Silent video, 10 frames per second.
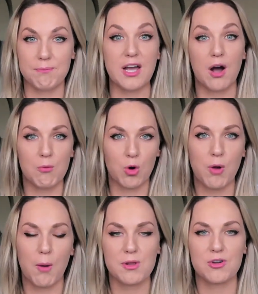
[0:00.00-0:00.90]
become more
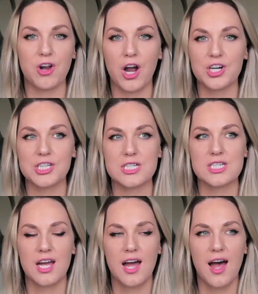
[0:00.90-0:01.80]
popular in
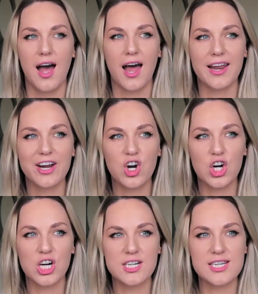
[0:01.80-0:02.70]
Ireland. And I
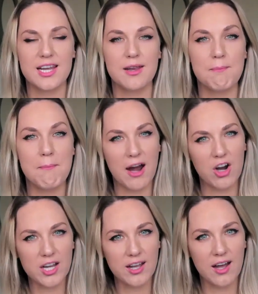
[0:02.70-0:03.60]
heard in
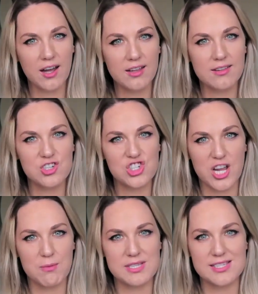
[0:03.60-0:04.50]
America,
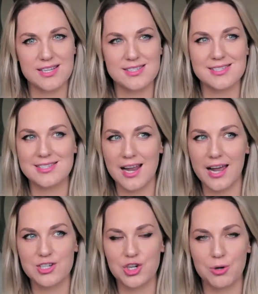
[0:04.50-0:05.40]
Seamus is a
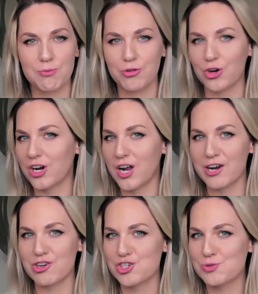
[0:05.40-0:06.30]
slang term for an
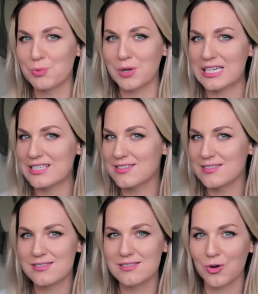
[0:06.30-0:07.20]
Irish police
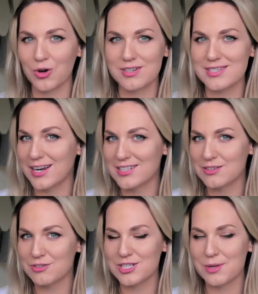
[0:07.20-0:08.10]
or a
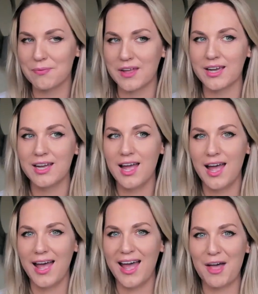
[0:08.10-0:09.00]
detective or something.
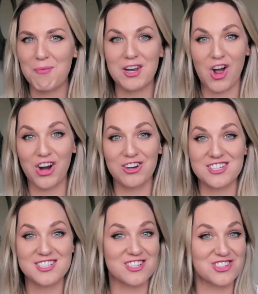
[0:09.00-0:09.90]
In
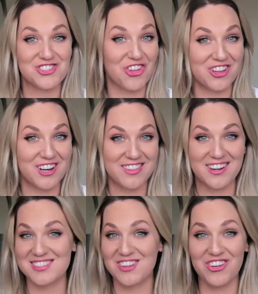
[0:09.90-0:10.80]
Ireland there's nothing like
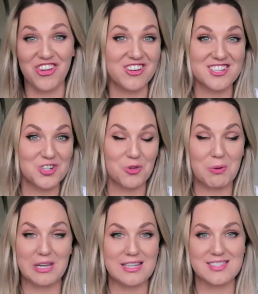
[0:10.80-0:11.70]
that. It's got nothing to do with
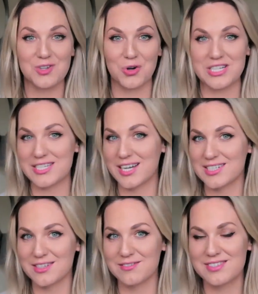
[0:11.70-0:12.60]
police or
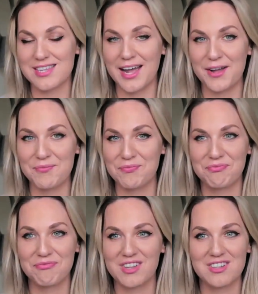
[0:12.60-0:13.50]
detectives.
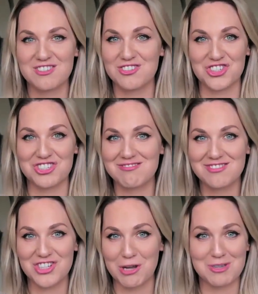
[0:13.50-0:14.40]
It's just
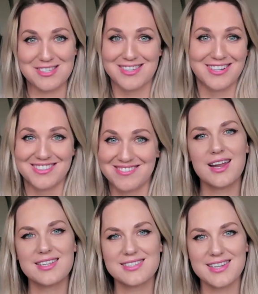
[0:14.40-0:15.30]
Seamus. The
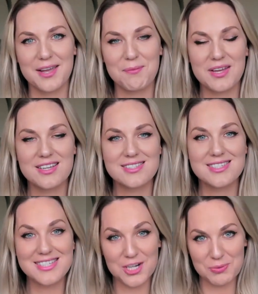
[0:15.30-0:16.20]
next name is
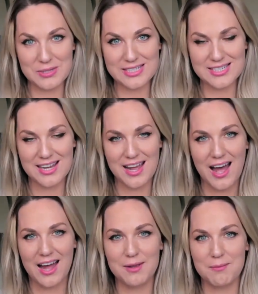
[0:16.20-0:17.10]
Diarmid,
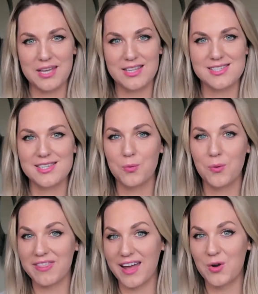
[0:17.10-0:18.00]
and it means
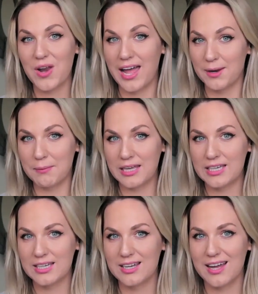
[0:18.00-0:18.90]
without
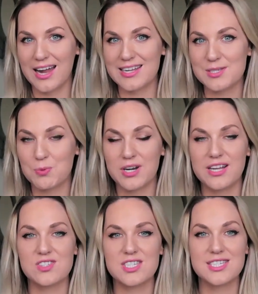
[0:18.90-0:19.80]
enemy, and it's
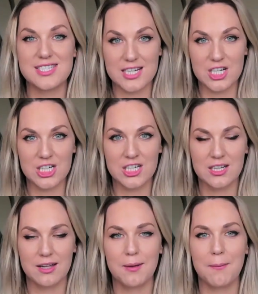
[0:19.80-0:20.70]
pronounced
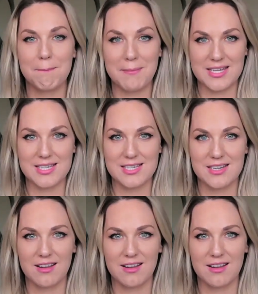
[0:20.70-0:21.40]
Dear-mid.